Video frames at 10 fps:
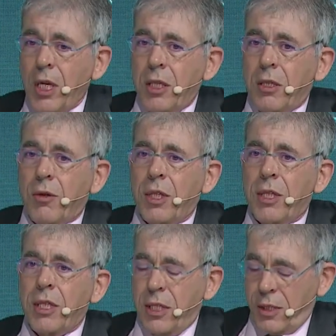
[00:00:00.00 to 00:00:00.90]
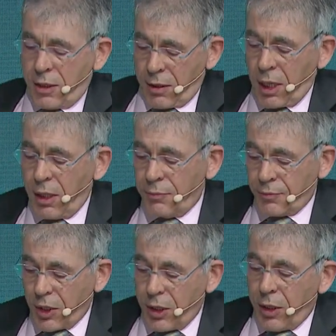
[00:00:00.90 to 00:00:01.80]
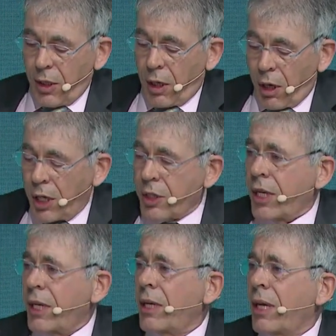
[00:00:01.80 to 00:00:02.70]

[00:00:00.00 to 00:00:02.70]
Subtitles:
So this is heartening.